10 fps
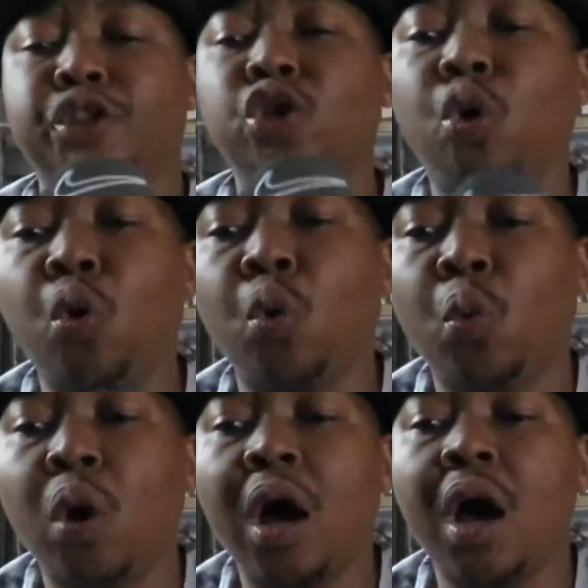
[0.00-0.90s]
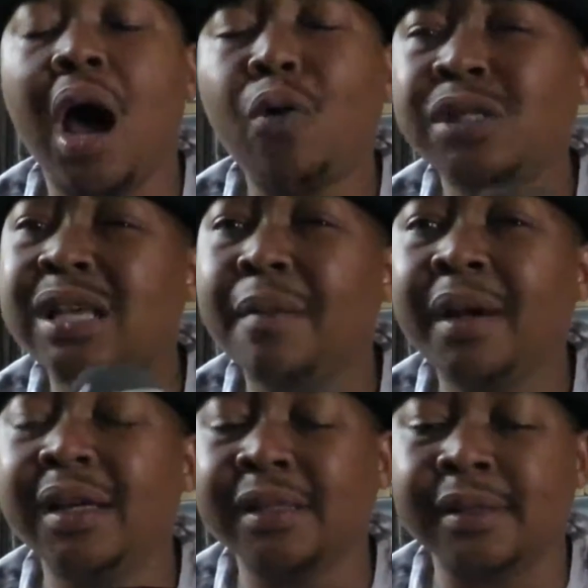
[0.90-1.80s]
So our summer
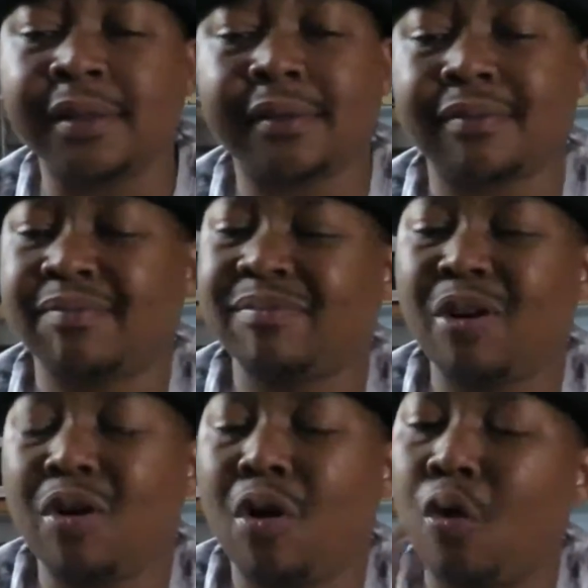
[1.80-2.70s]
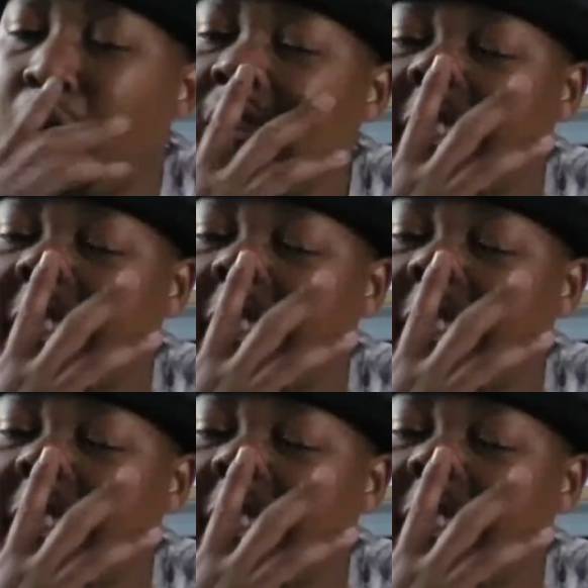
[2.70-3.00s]
is already